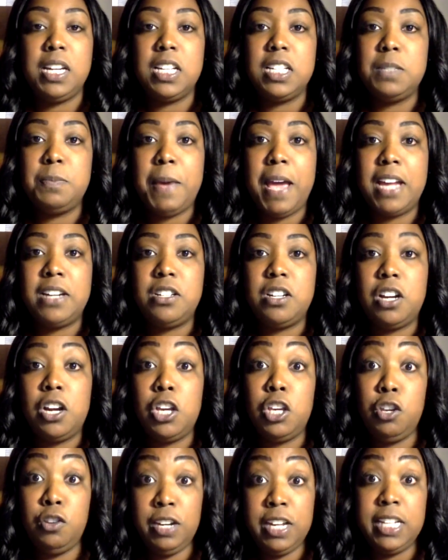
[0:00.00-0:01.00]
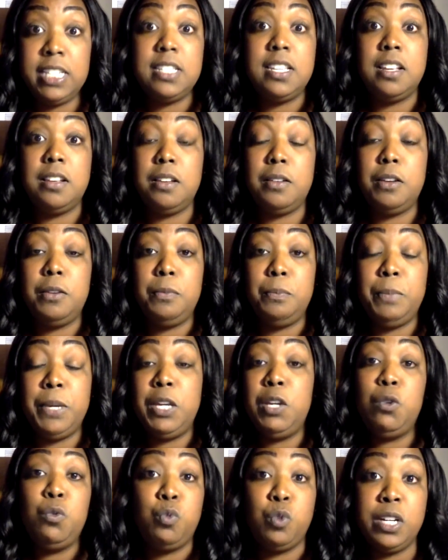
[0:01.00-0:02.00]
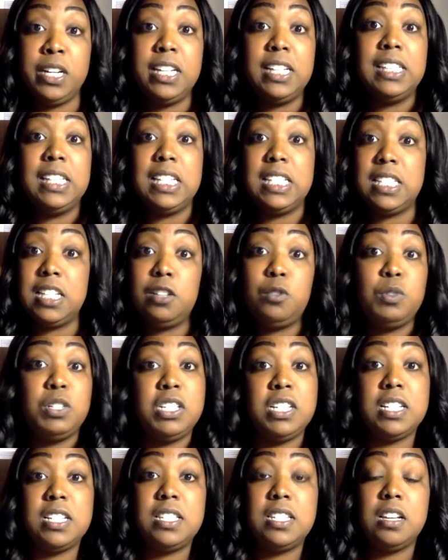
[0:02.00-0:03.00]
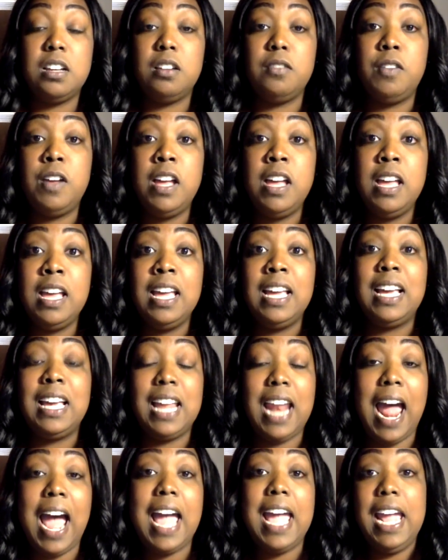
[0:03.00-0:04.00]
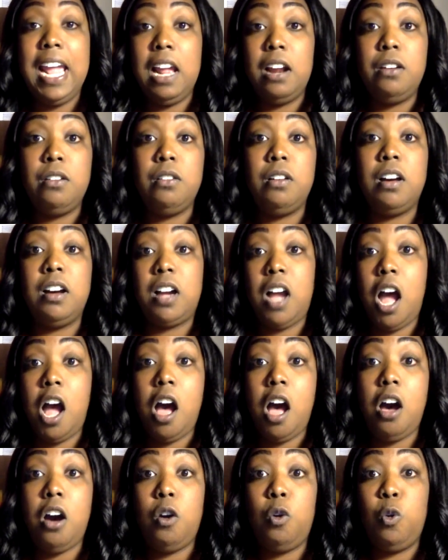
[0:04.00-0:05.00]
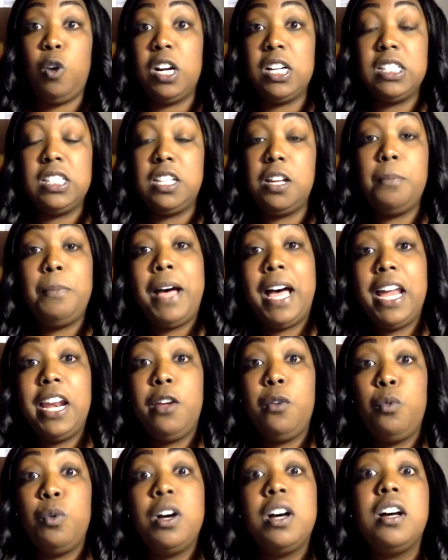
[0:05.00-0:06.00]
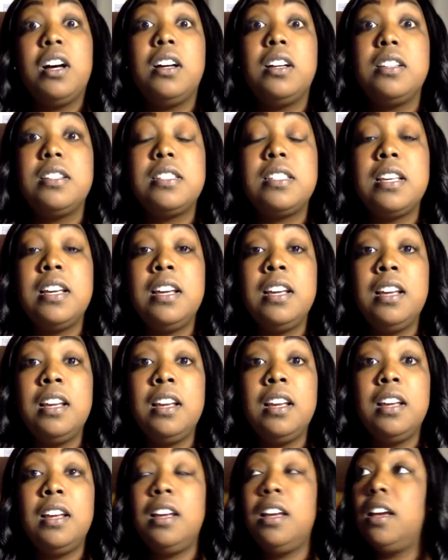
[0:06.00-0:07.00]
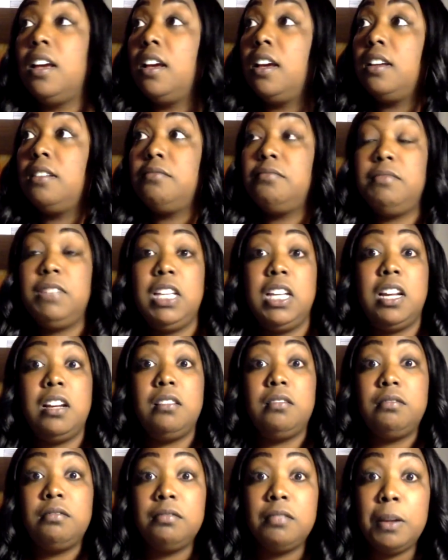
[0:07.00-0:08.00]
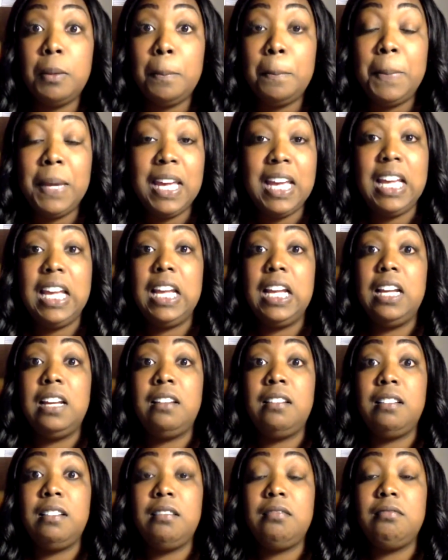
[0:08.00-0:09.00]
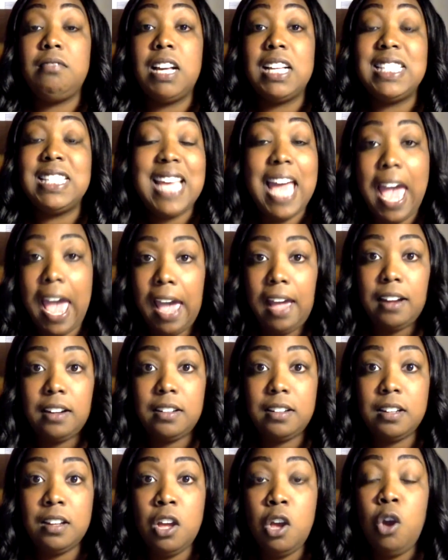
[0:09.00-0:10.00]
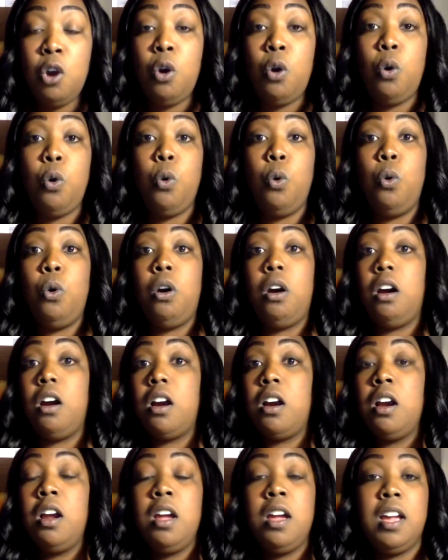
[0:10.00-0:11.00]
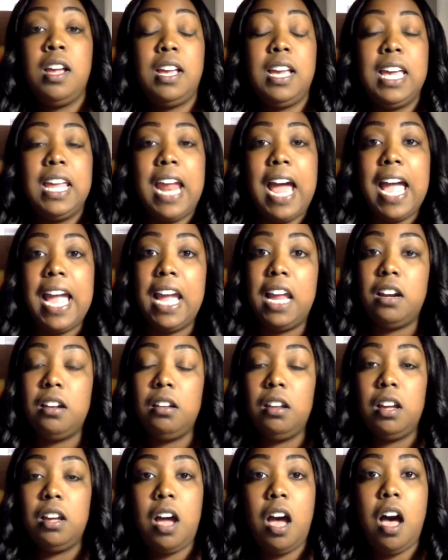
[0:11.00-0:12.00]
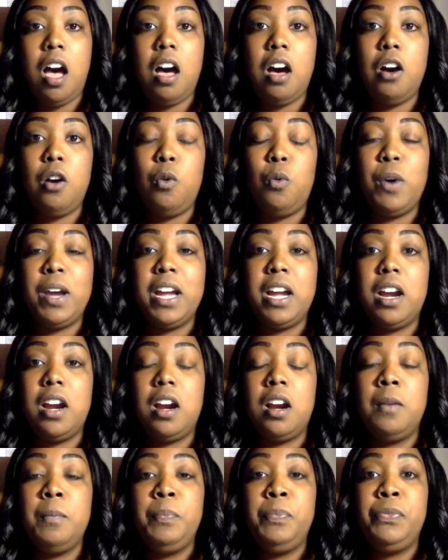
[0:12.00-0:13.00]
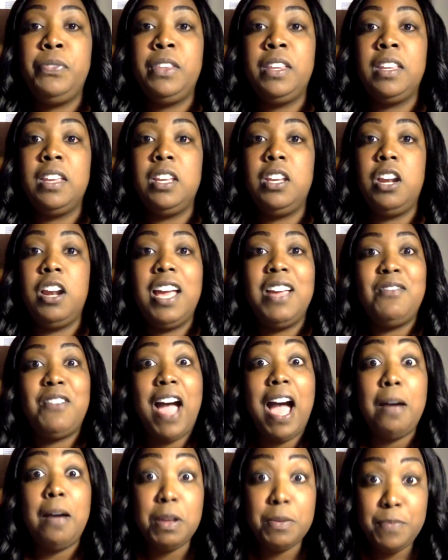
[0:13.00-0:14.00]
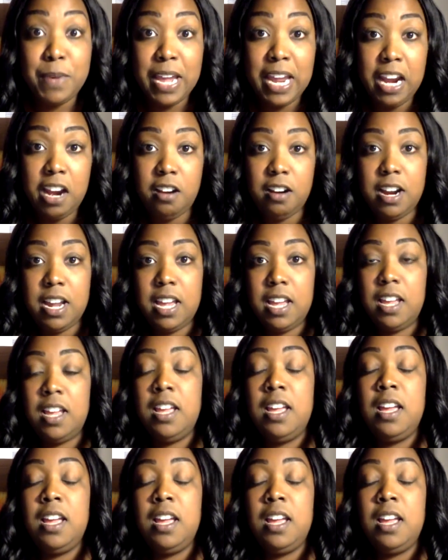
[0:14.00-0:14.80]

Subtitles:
dispatcher, you need to be realistic with yourself. Could I handle a call where somebody was, being attacked? Or could I handle a call where, if I'm a parent,